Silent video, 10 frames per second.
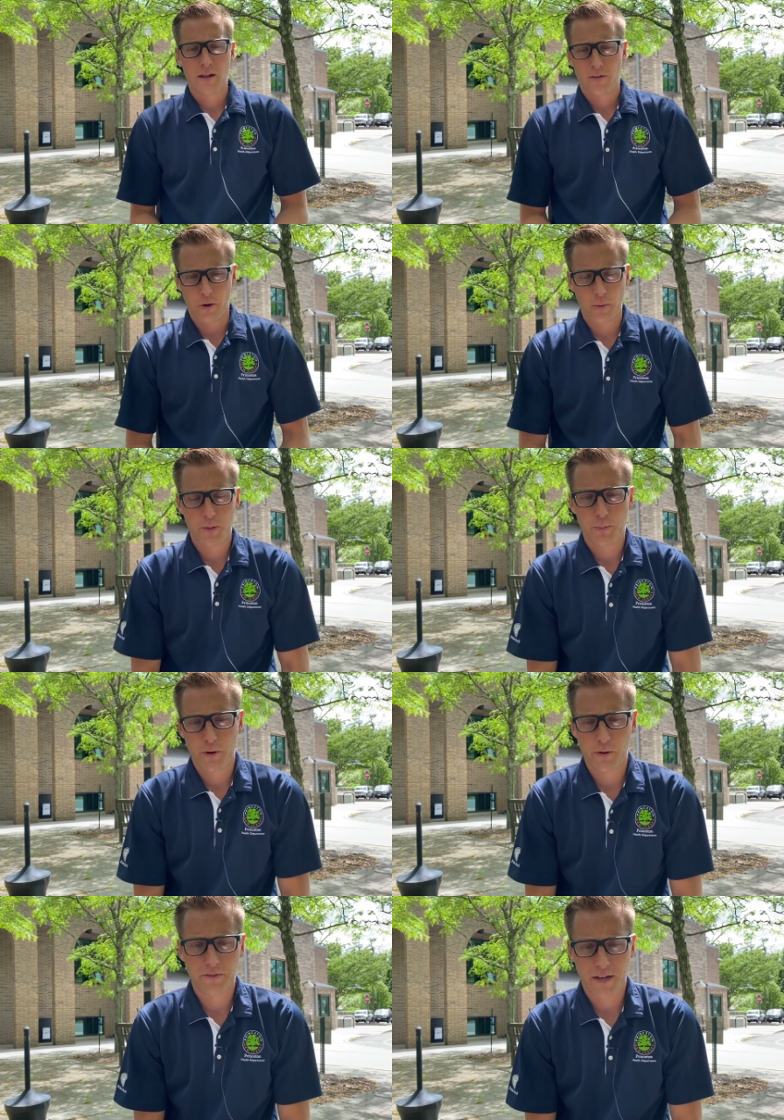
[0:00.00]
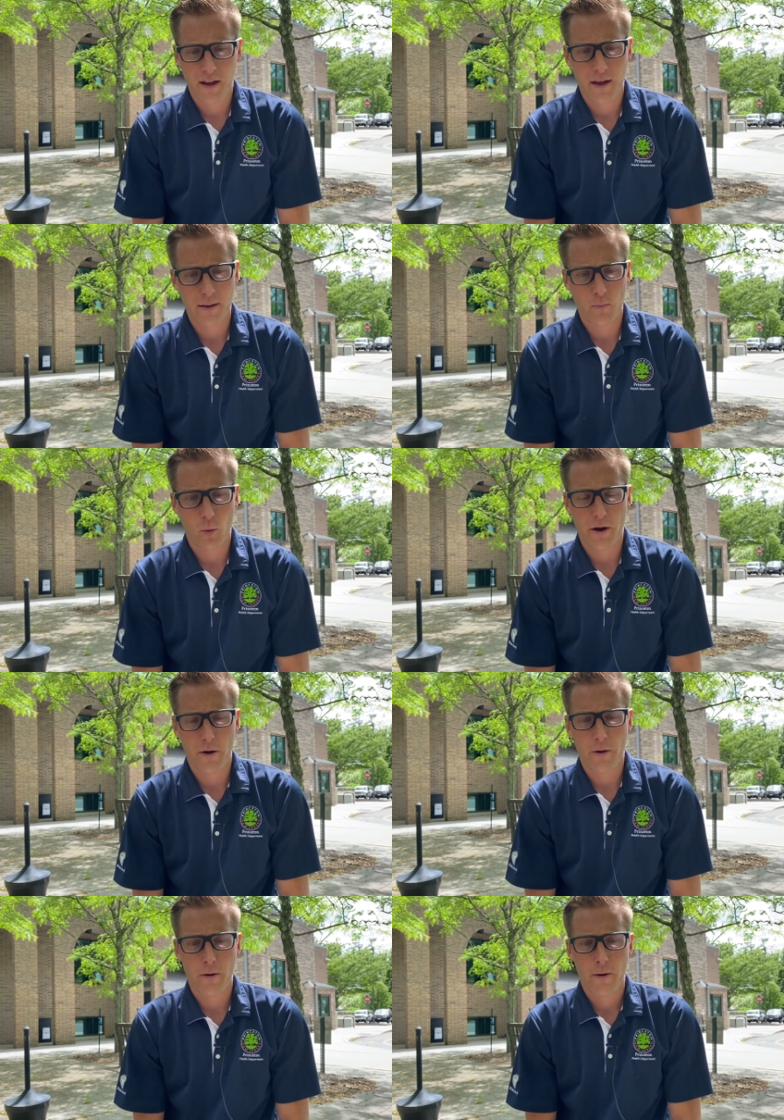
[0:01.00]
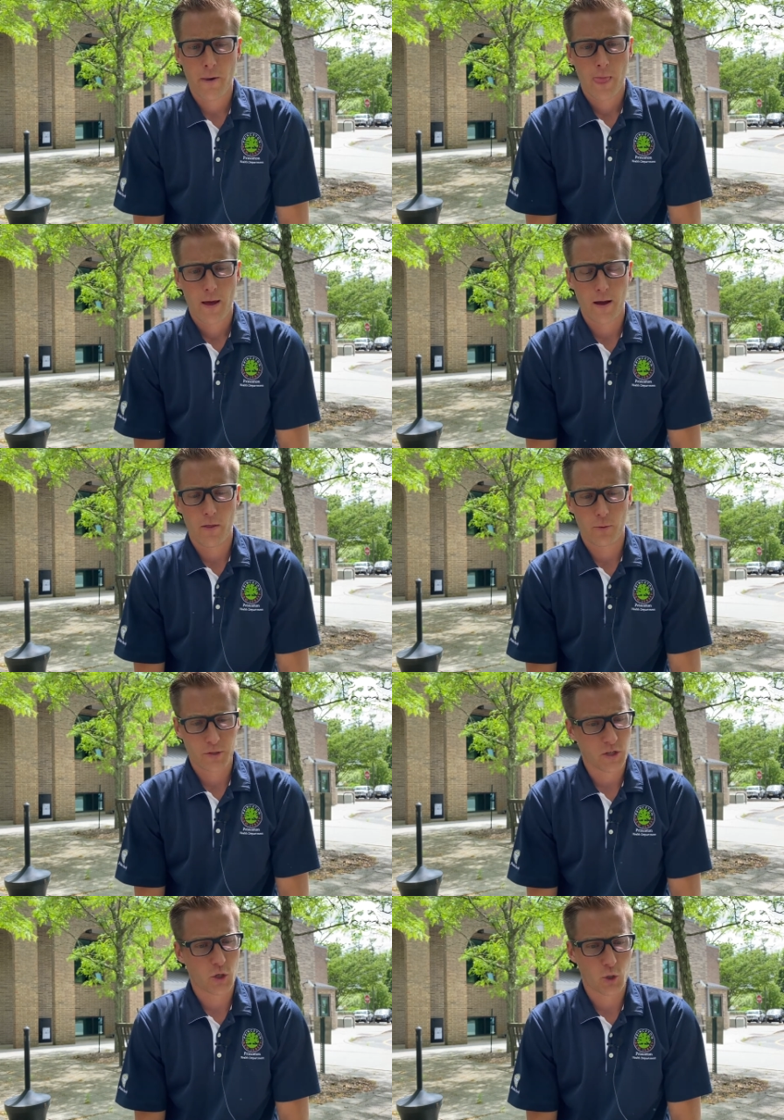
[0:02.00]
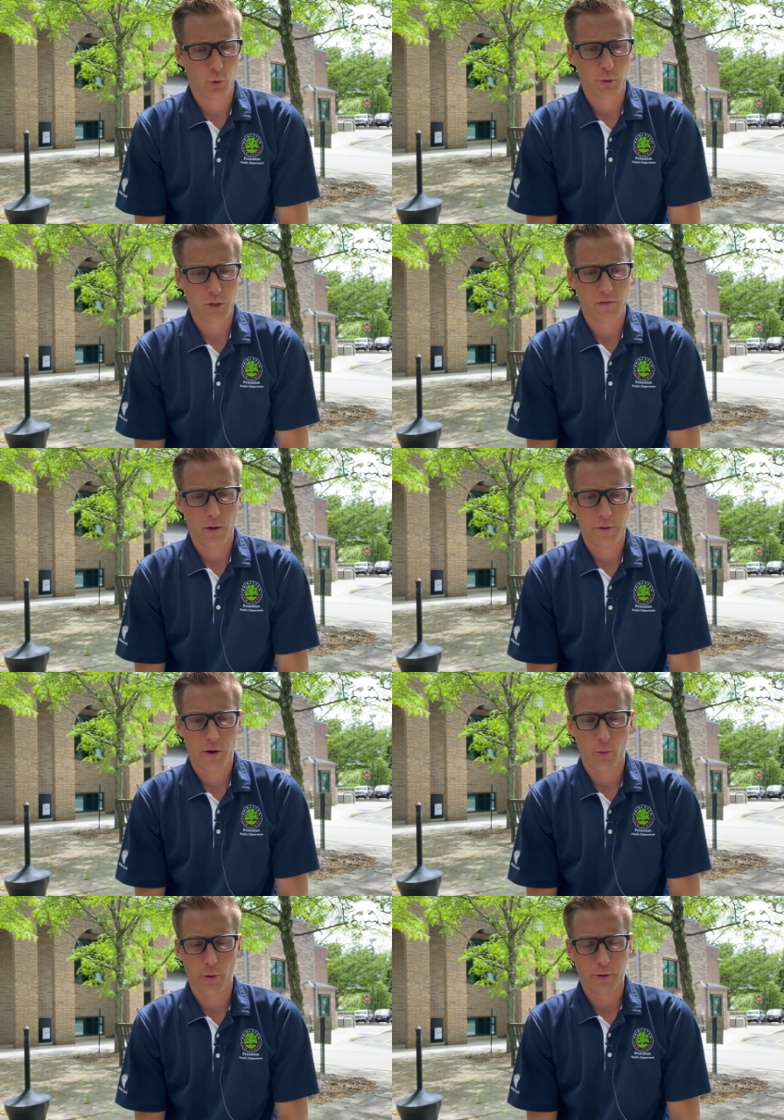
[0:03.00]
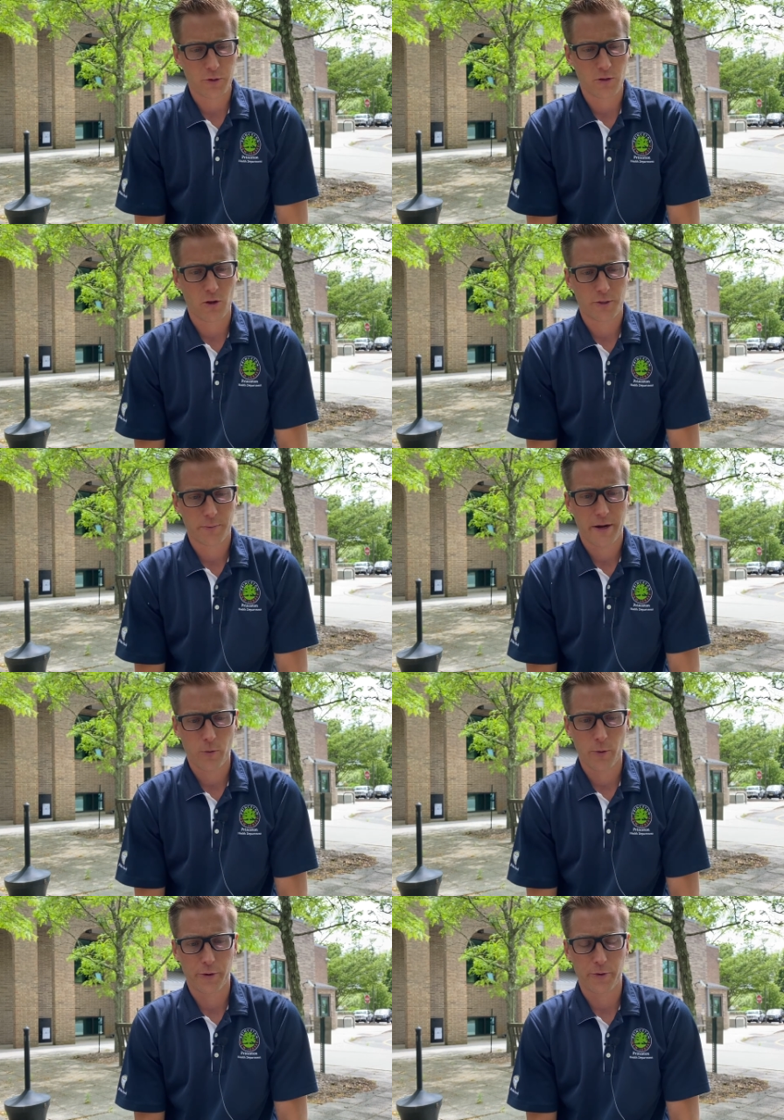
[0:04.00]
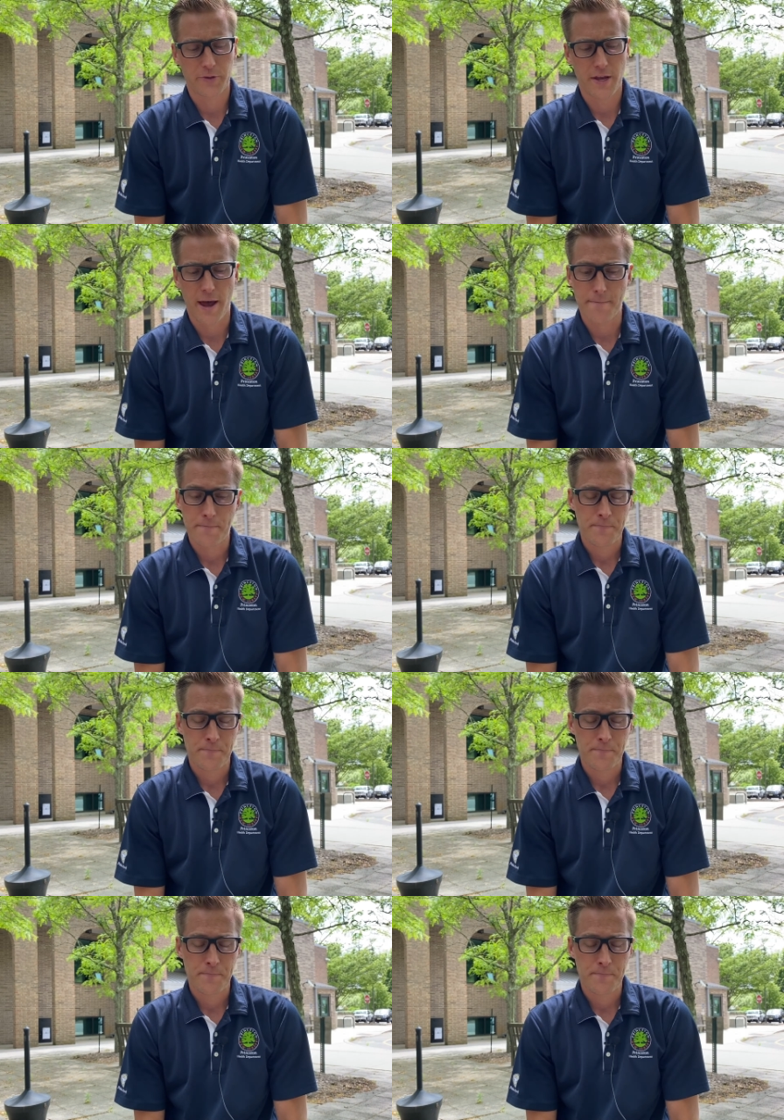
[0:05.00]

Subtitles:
there was a period of time where there was such a shortage of healthcare workers and long-term care workers that